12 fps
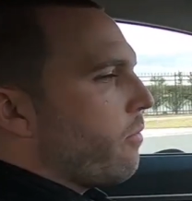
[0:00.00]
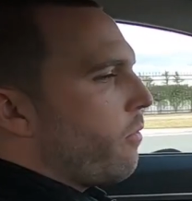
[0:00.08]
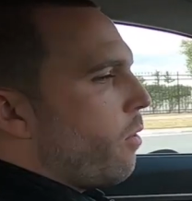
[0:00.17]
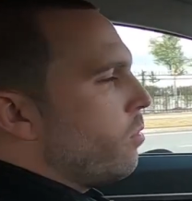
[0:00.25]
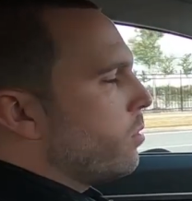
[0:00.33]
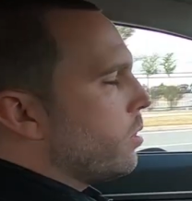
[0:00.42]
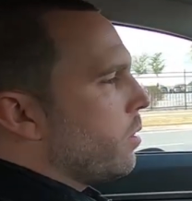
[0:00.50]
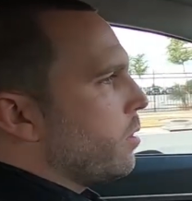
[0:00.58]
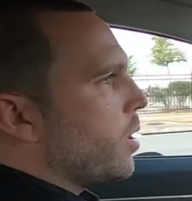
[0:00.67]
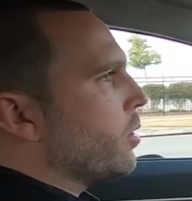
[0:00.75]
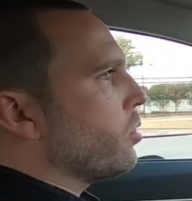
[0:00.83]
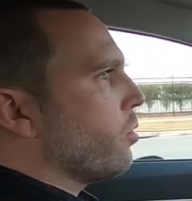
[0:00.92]
phone to the
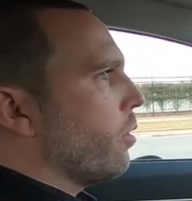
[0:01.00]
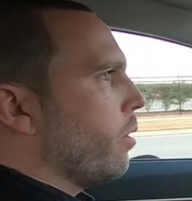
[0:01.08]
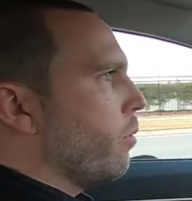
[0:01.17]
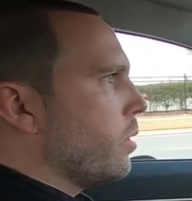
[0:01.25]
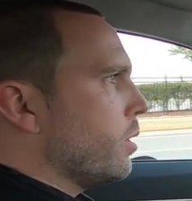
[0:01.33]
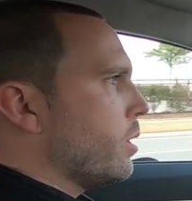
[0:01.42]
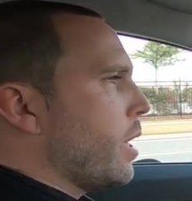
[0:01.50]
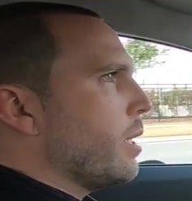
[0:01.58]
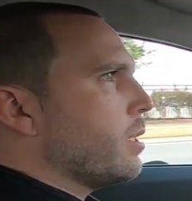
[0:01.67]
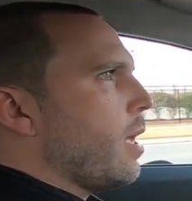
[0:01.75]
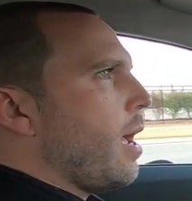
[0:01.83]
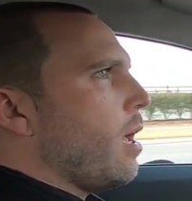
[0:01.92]
touchscreen, which is
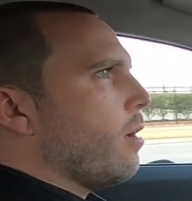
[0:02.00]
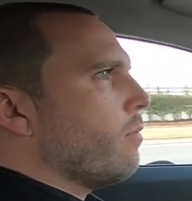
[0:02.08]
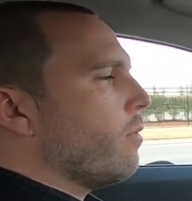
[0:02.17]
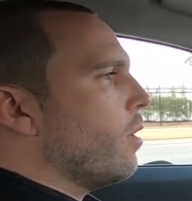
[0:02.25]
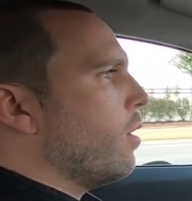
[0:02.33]
nice to have.